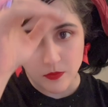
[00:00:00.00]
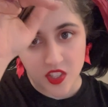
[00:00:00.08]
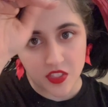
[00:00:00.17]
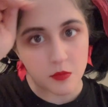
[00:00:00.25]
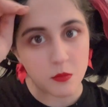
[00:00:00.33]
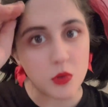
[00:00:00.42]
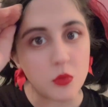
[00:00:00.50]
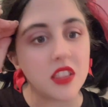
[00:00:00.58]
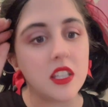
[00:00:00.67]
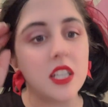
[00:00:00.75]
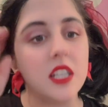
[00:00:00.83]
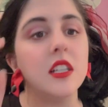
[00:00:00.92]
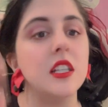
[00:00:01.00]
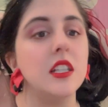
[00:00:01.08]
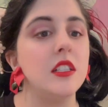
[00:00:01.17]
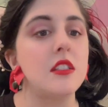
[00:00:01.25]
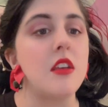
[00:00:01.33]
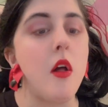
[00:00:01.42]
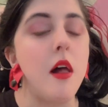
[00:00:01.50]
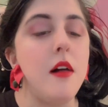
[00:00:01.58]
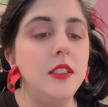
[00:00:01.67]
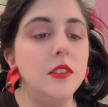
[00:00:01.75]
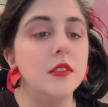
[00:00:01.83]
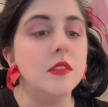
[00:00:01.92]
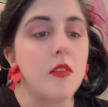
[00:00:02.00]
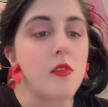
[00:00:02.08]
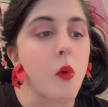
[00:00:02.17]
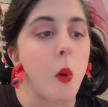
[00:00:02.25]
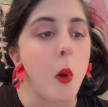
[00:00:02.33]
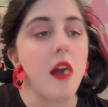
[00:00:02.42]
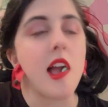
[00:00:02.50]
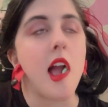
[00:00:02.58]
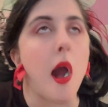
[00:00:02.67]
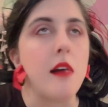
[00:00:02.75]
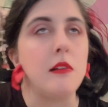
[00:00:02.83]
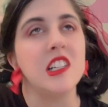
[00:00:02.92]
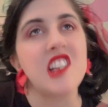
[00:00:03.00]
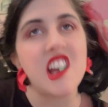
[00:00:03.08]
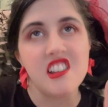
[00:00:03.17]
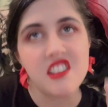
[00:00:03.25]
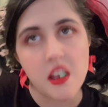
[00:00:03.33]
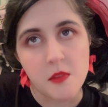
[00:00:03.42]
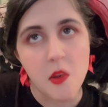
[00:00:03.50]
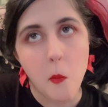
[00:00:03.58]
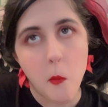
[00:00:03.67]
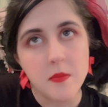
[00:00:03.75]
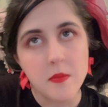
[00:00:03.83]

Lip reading: the number one thing is, okay, I'm going to tell you something.